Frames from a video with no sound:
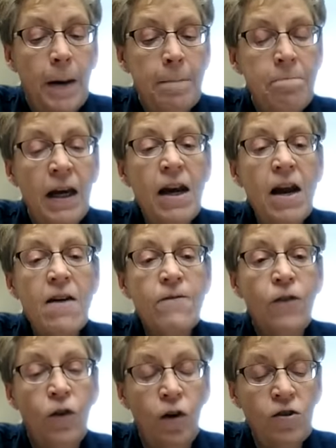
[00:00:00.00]
meeting
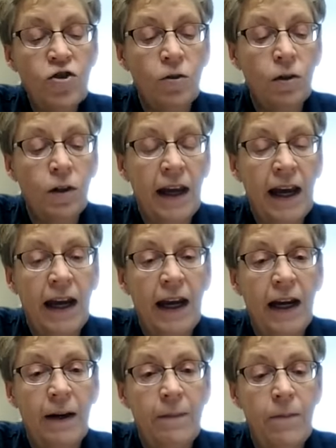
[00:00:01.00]

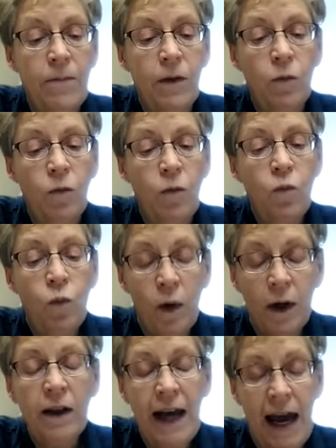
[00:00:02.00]
virtually
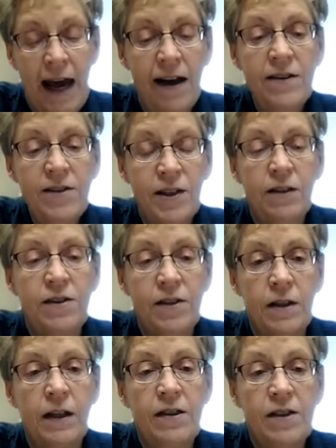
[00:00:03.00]
really has
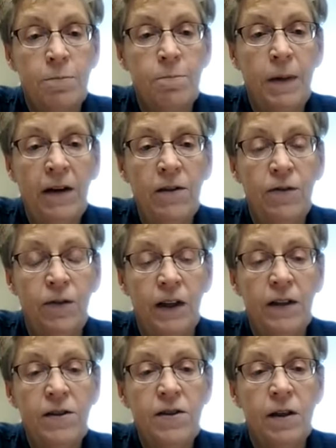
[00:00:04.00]
its
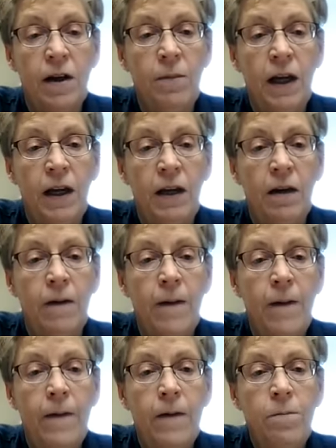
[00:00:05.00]
benefits. I mean,
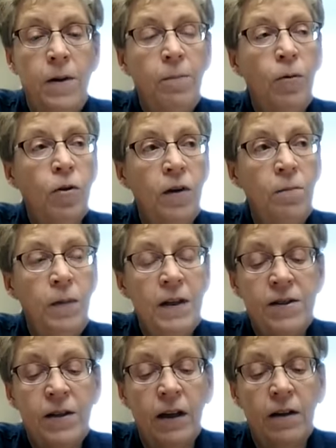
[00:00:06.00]
people could be
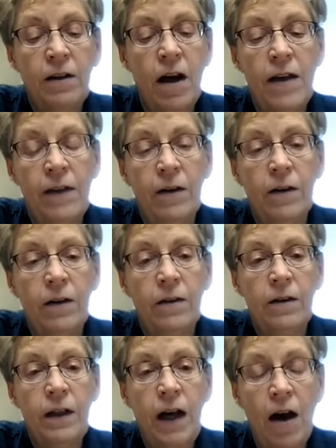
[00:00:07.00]
sitting on their
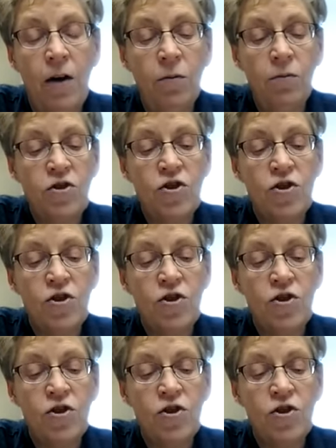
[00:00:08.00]
couch,